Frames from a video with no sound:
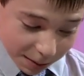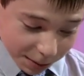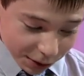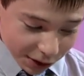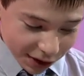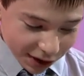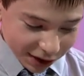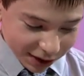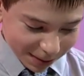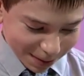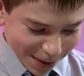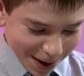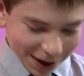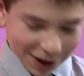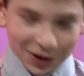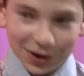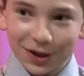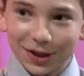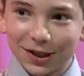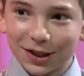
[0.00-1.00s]
Please
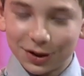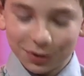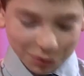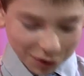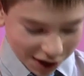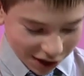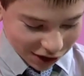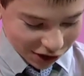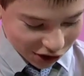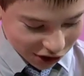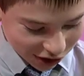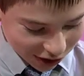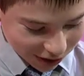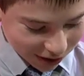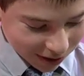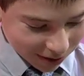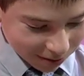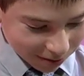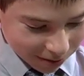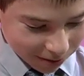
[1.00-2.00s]
make the switch.
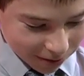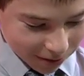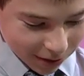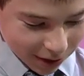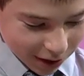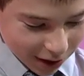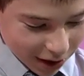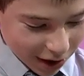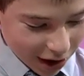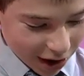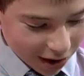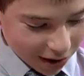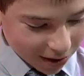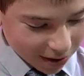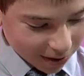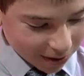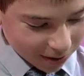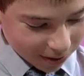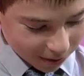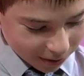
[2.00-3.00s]
Tell us another.
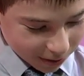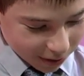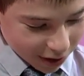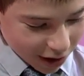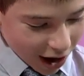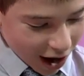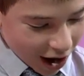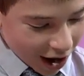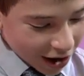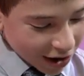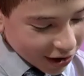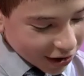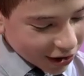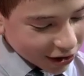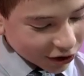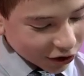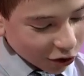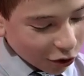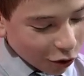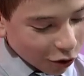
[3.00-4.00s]
Uh,
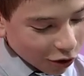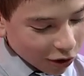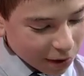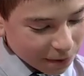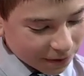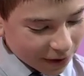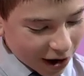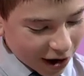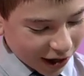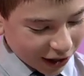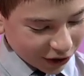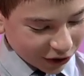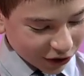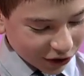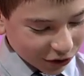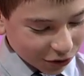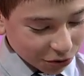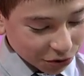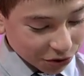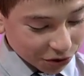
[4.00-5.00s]
it's horrifying that
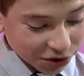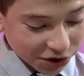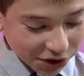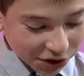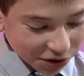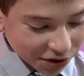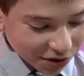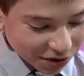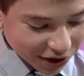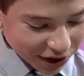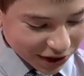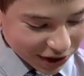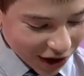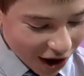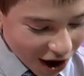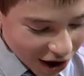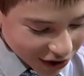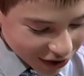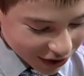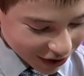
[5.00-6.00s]
schools are still using
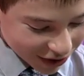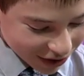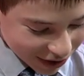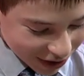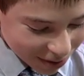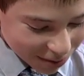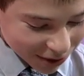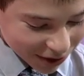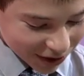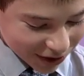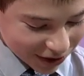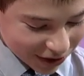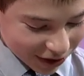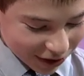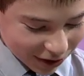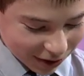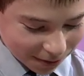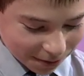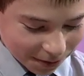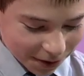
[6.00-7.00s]
toxic substances
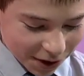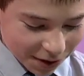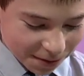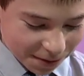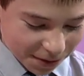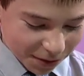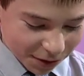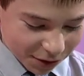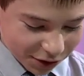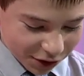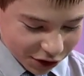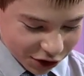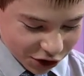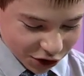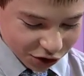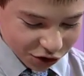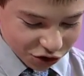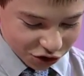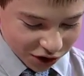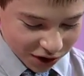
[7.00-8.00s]
to feed food to
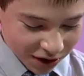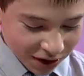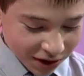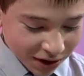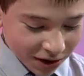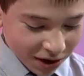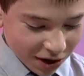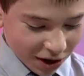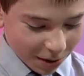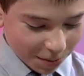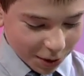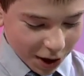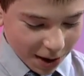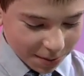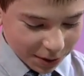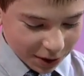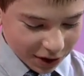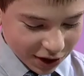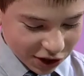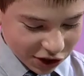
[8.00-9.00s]
children, a
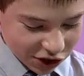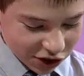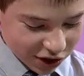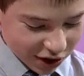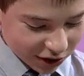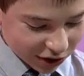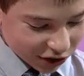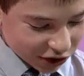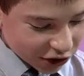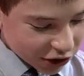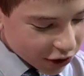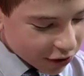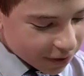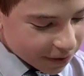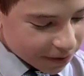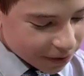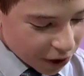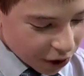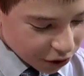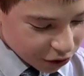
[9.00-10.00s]
population that is so
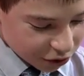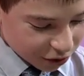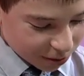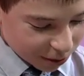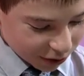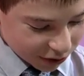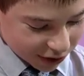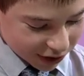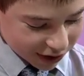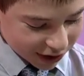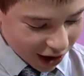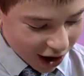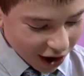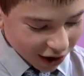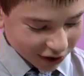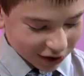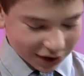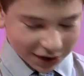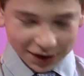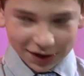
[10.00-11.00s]
vulnerable to
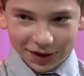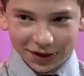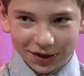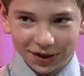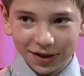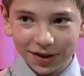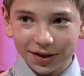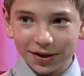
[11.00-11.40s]
toxins.